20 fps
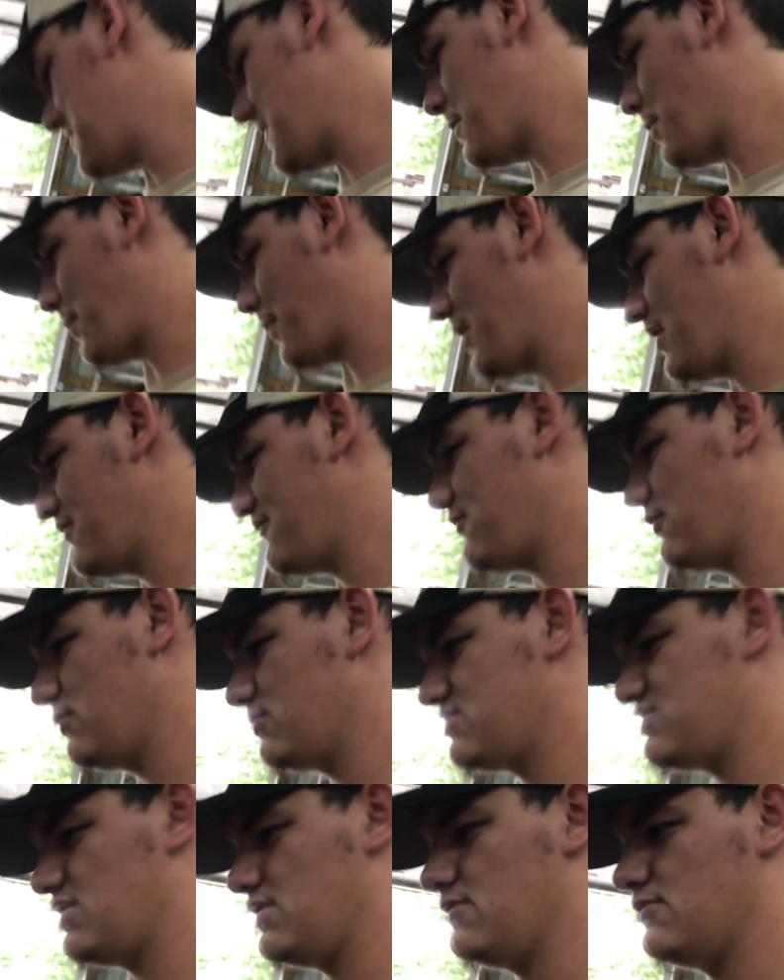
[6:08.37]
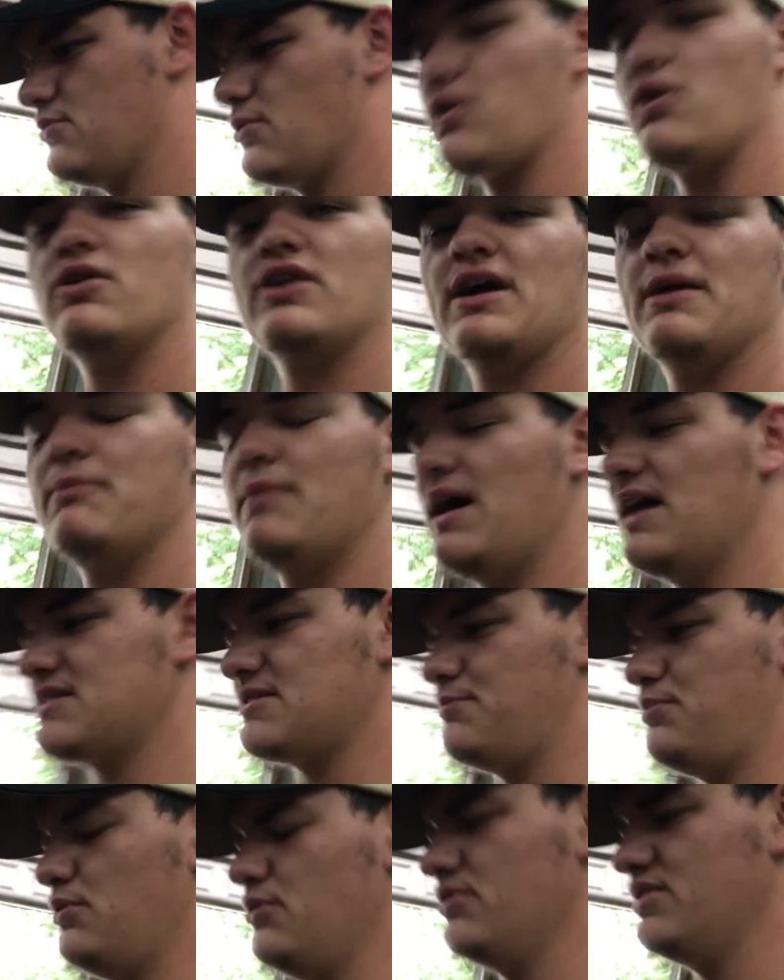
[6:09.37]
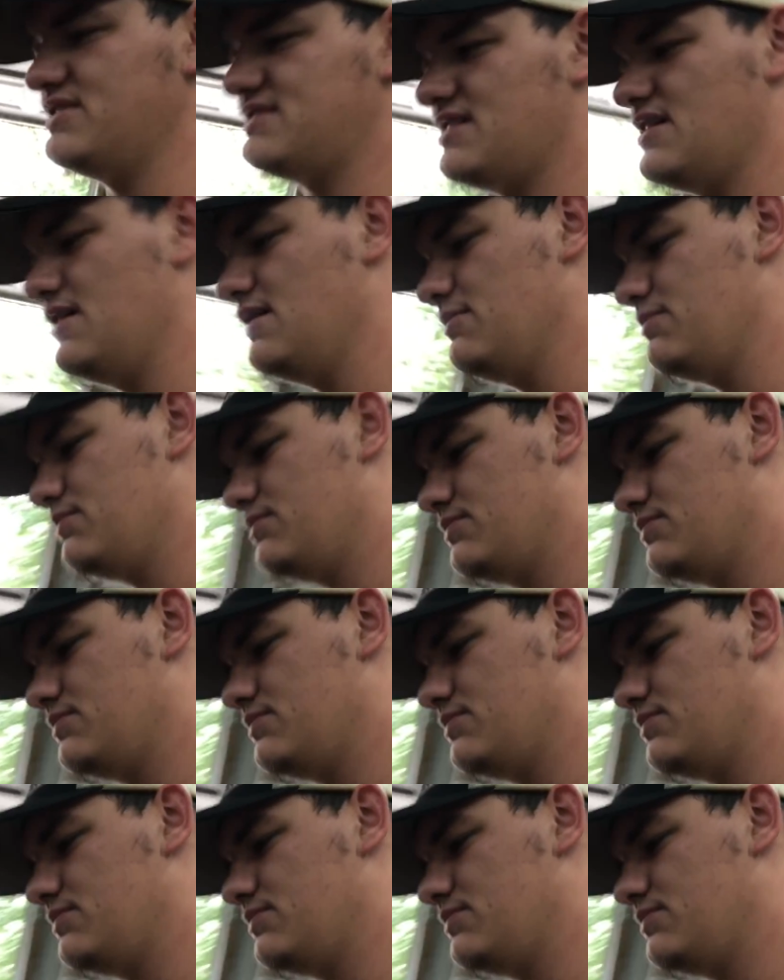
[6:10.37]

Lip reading: be prepared for. So we're gonna get back to pulling this up.